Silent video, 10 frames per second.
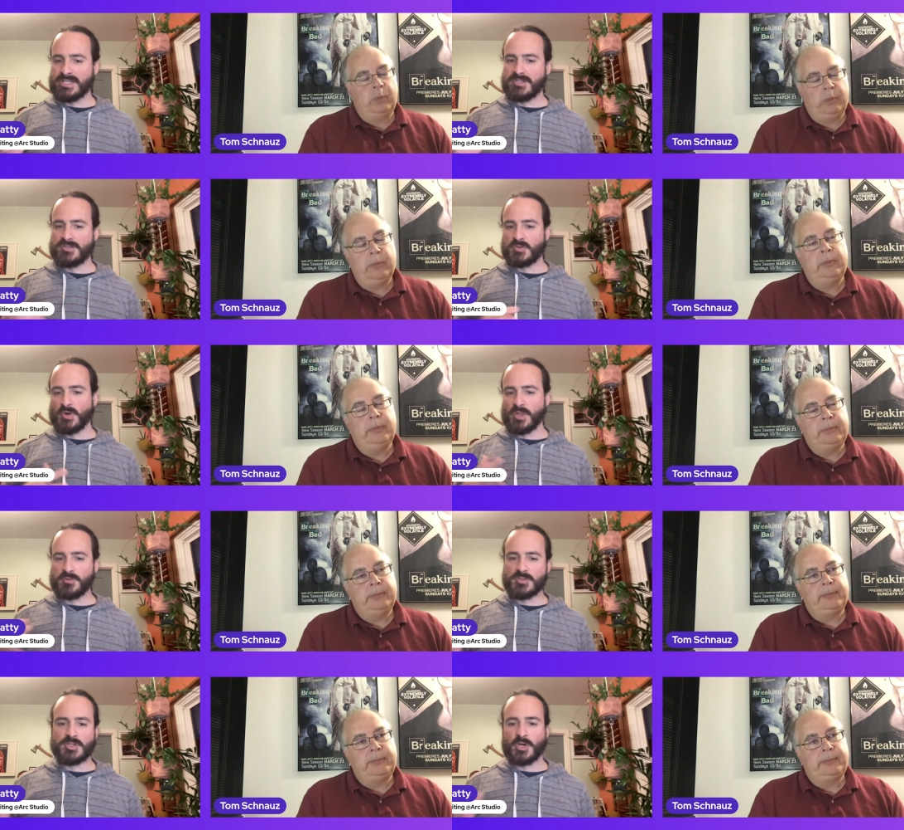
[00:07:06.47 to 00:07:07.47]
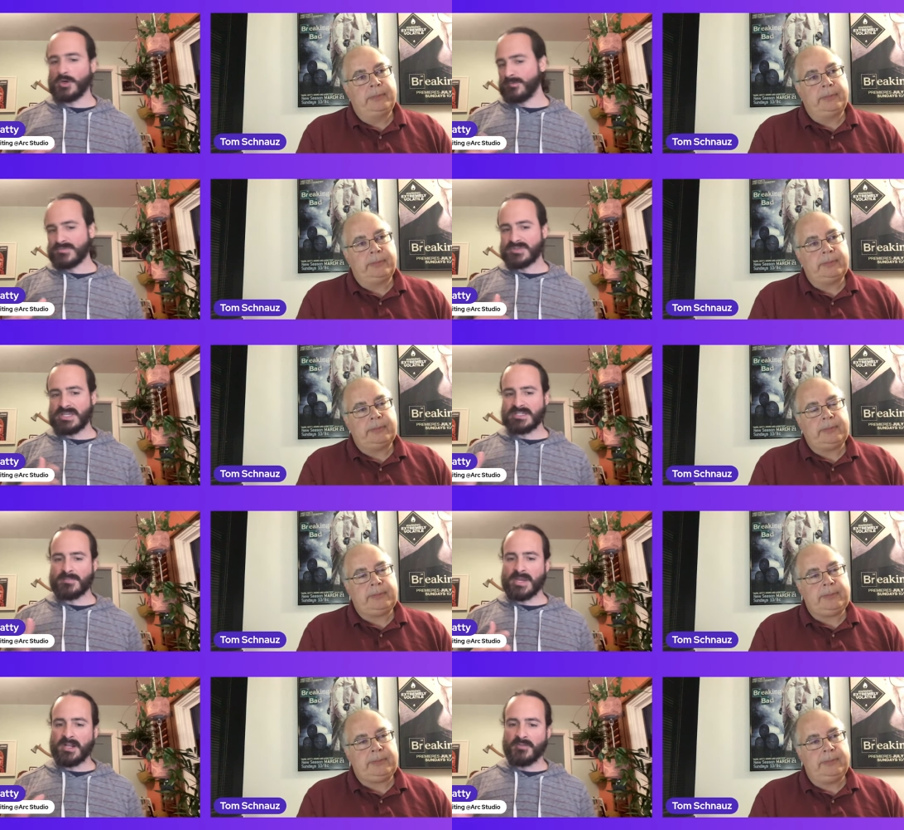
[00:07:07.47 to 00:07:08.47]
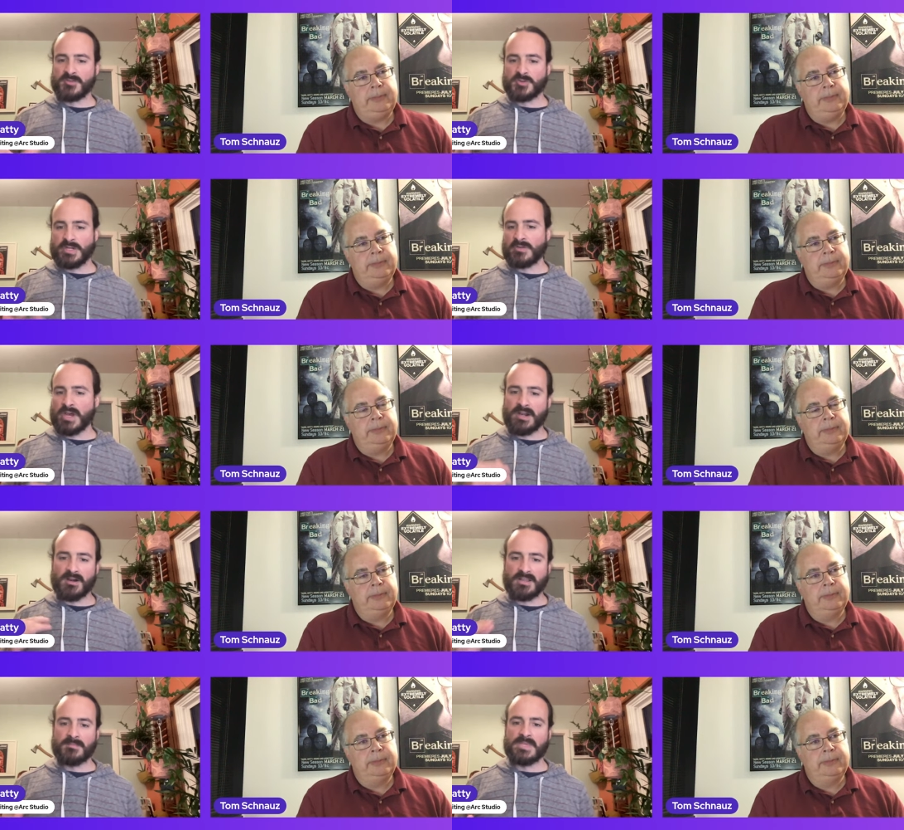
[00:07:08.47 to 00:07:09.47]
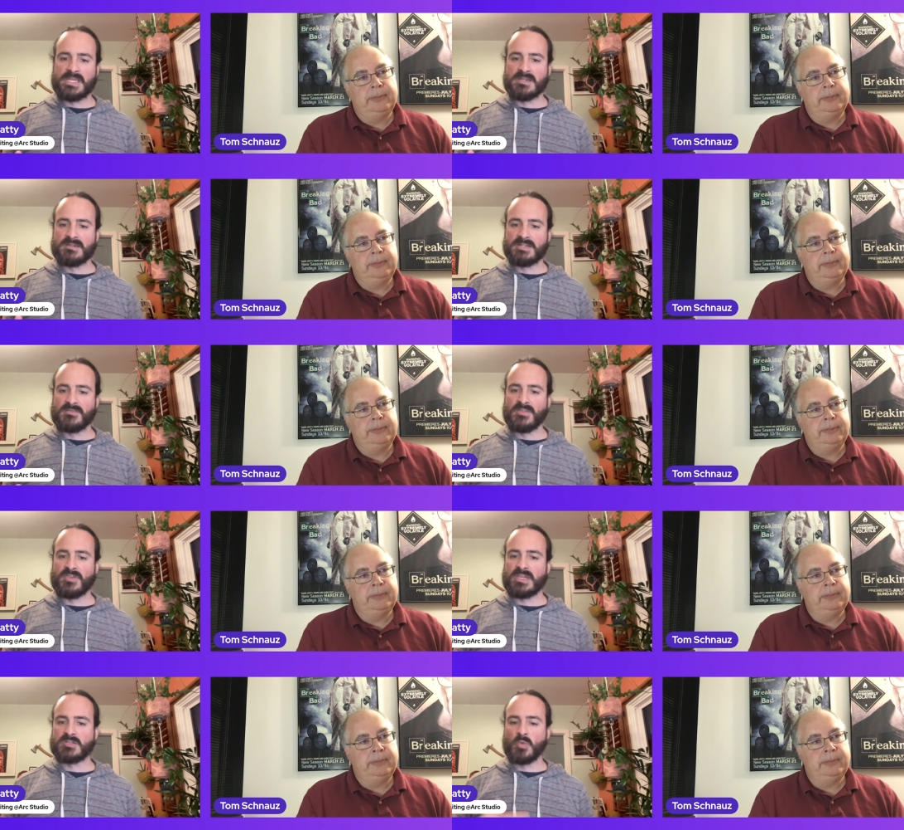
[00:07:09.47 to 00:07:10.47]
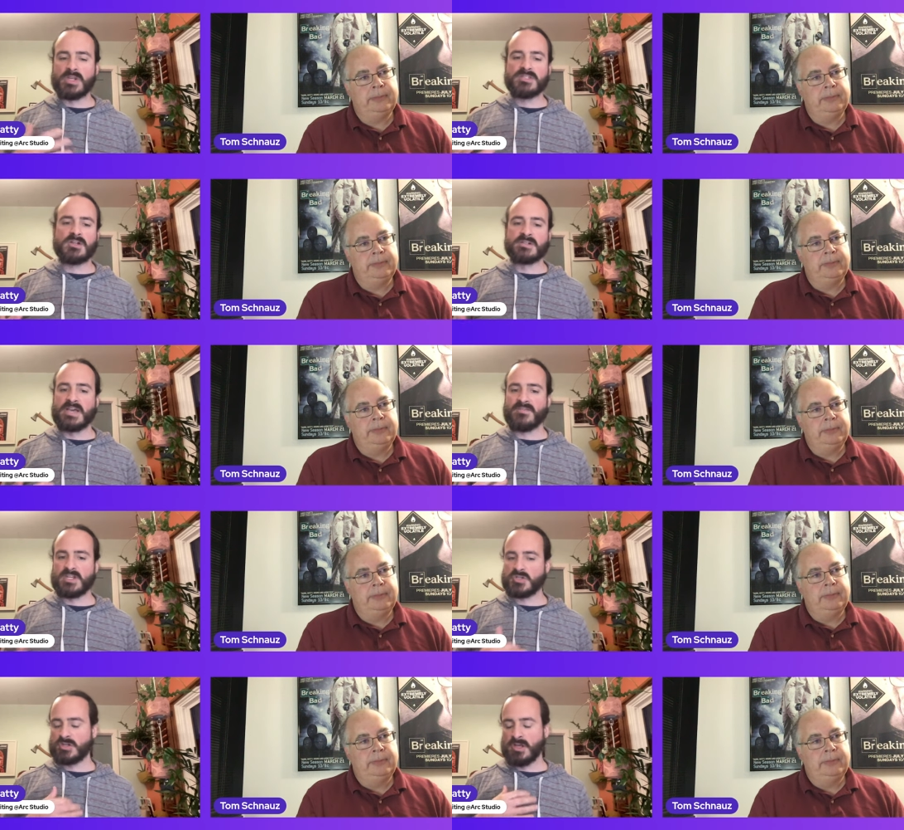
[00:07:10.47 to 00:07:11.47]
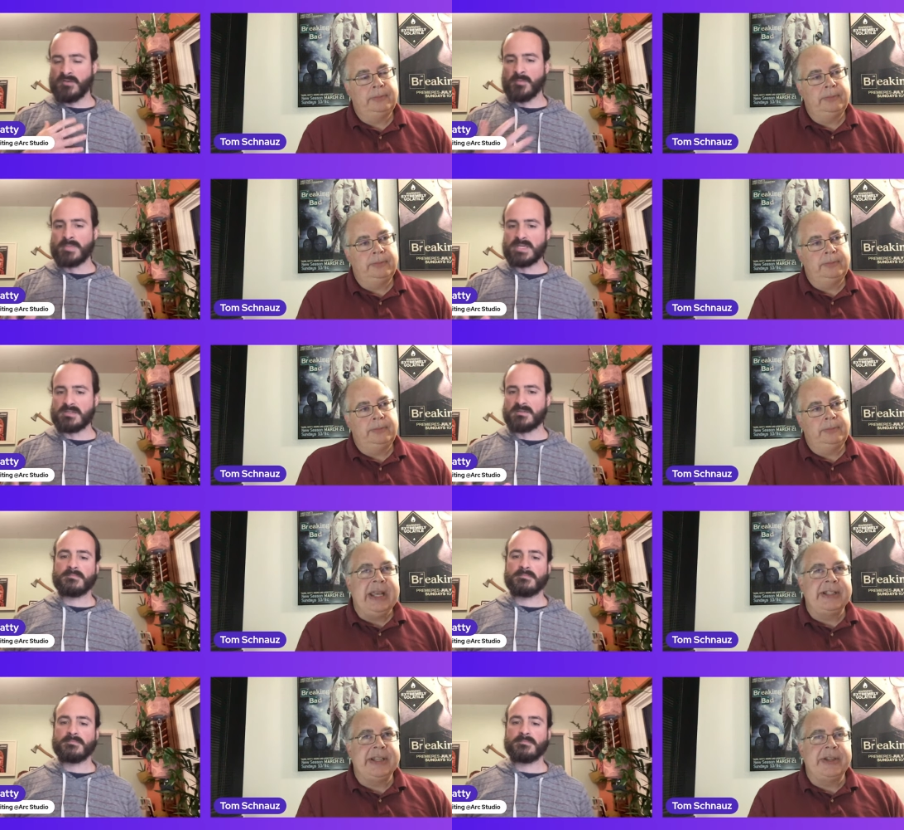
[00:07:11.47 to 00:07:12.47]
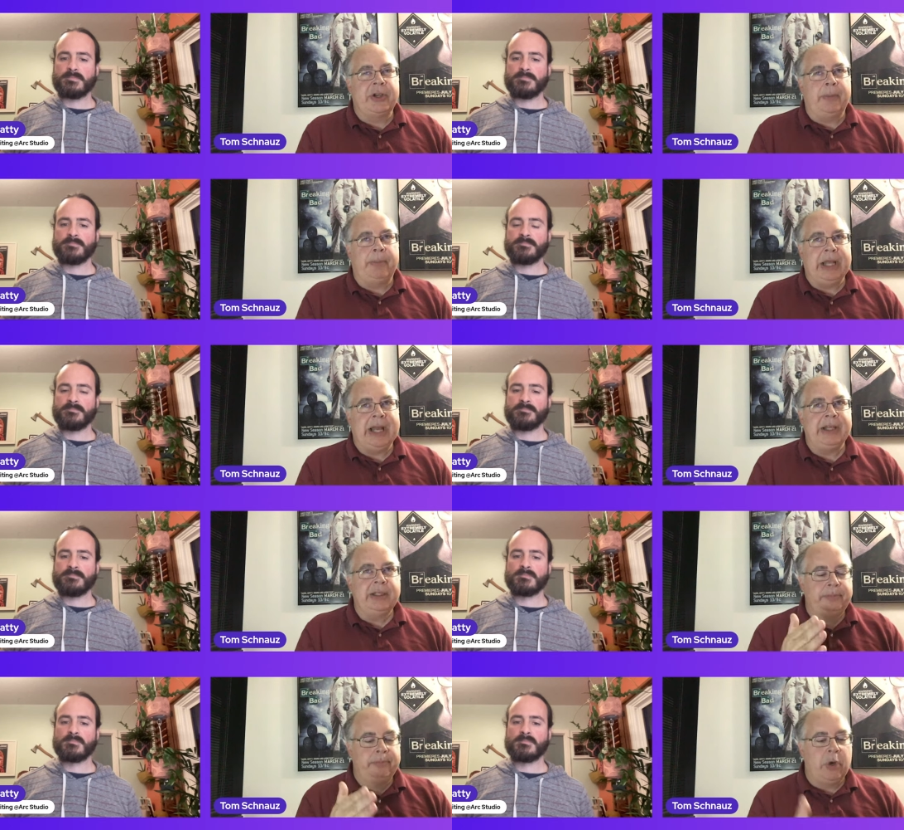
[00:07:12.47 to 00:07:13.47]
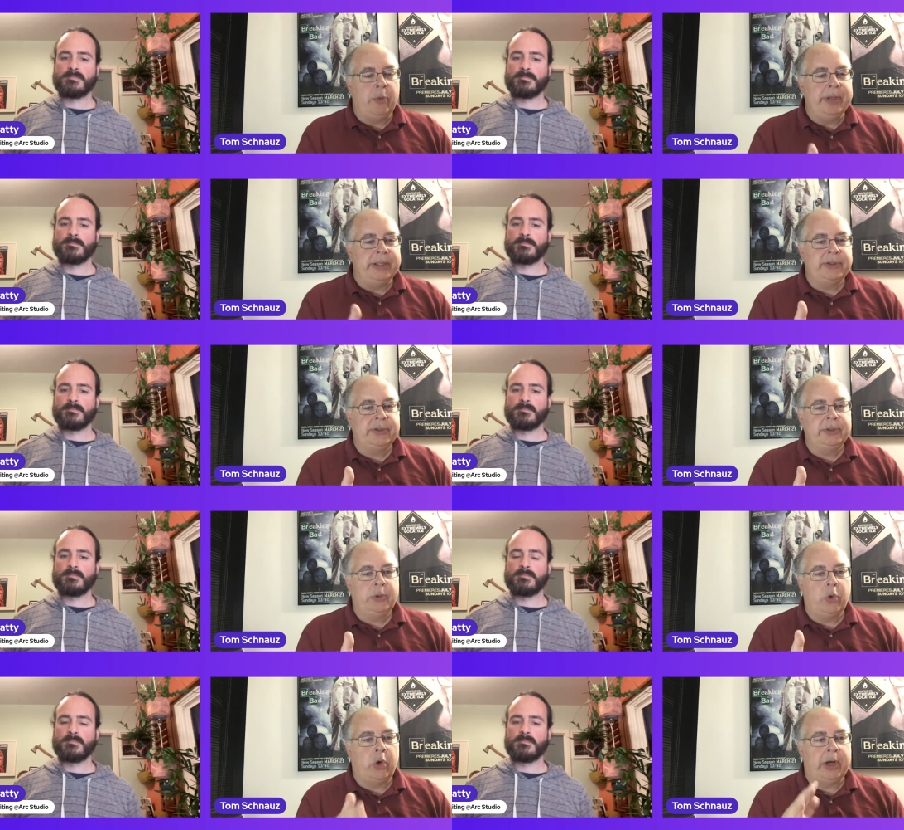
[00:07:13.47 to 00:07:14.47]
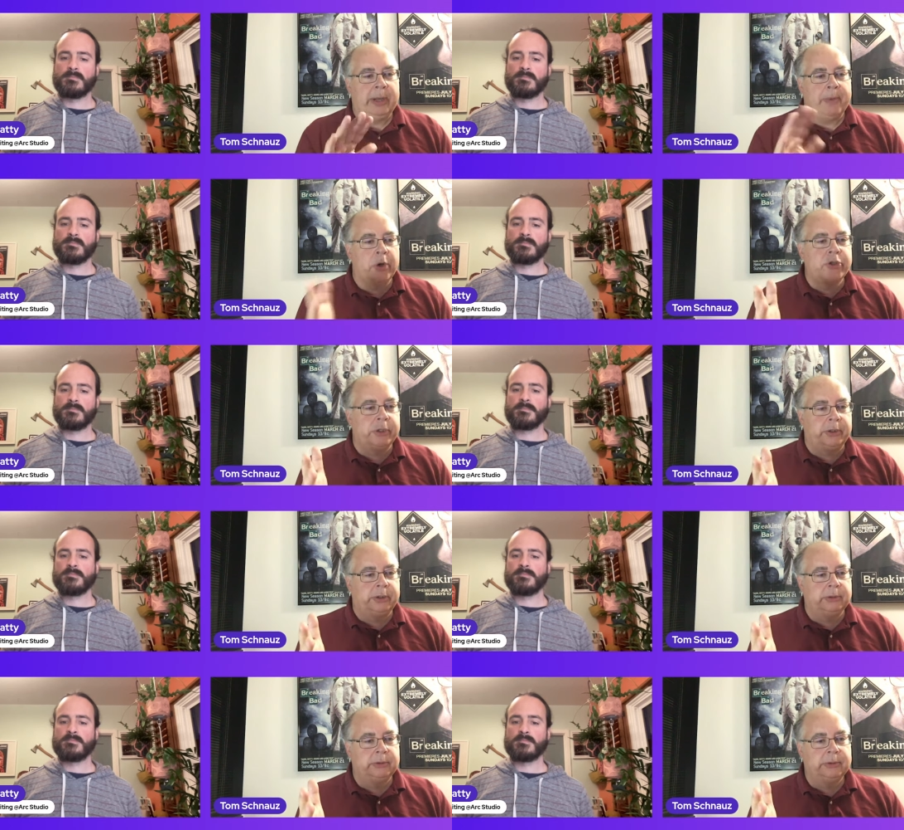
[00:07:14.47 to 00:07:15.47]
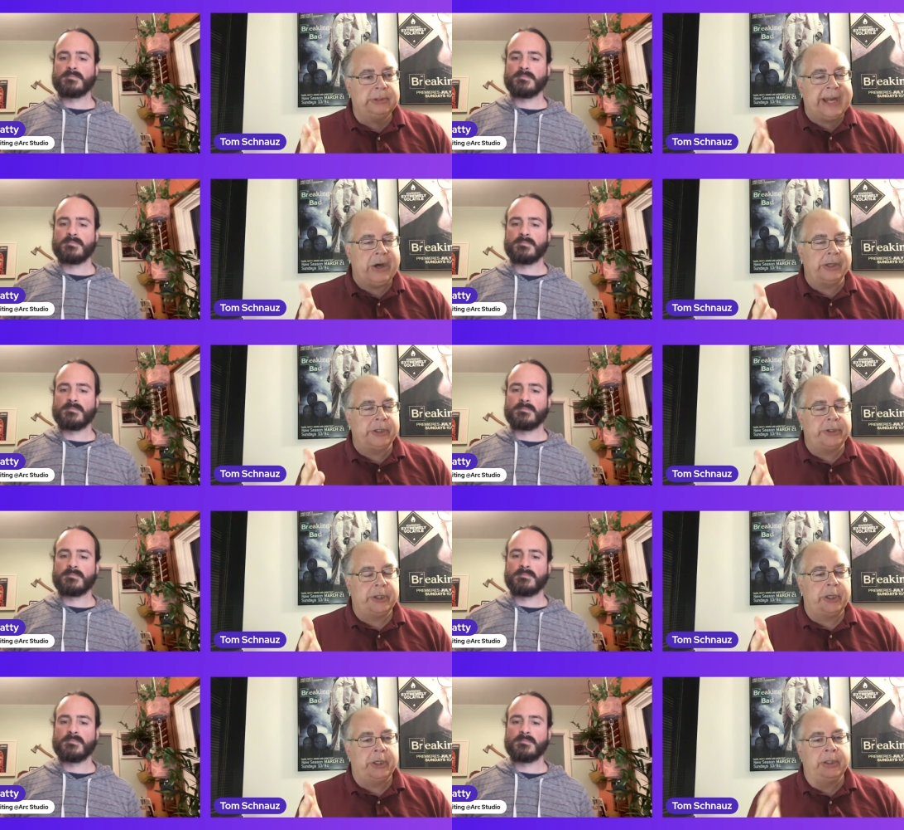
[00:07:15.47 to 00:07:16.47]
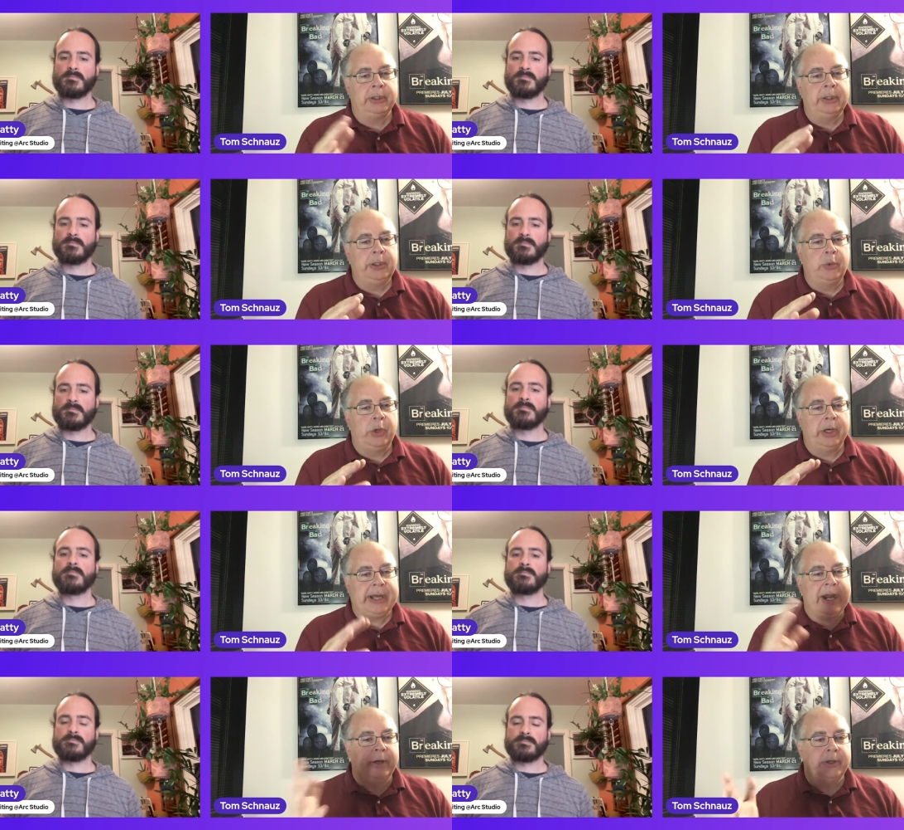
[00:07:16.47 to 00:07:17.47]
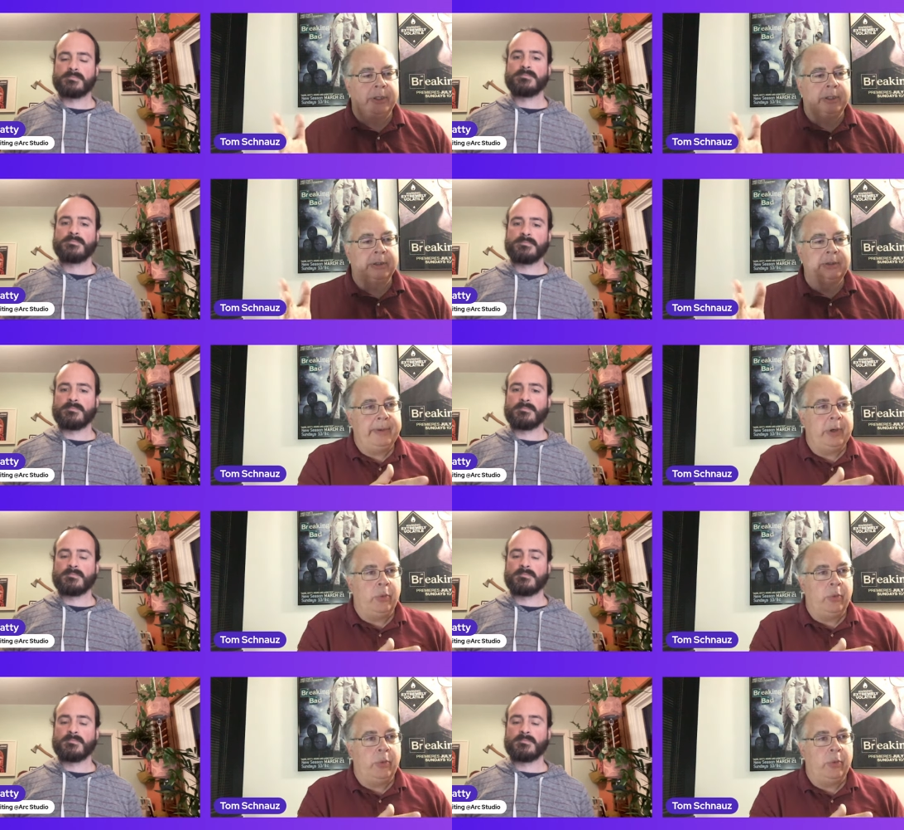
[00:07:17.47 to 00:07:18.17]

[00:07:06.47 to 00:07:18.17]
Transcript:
Speaker 1: is. It's one of those terms that, depending on the screenwriter, can mean different things. What is your definition of a beat?
Speaker 2: It's either a plot moment or an emotional character turn where a character, you know,